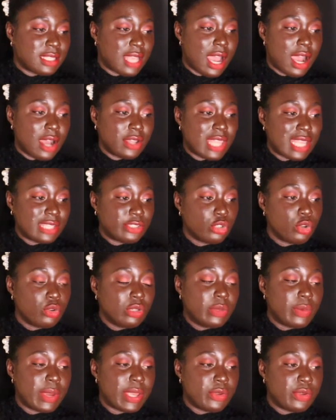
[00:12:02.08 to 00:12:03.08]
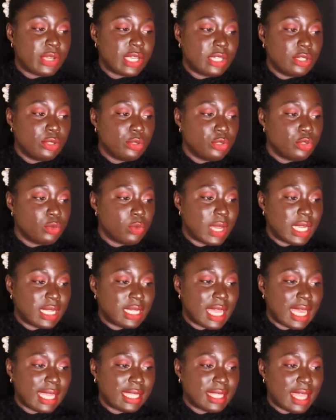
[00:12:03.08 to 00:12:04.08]
the only way you can lose weight
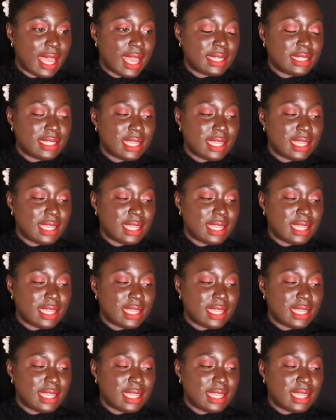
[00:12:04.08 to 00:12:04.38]
like that.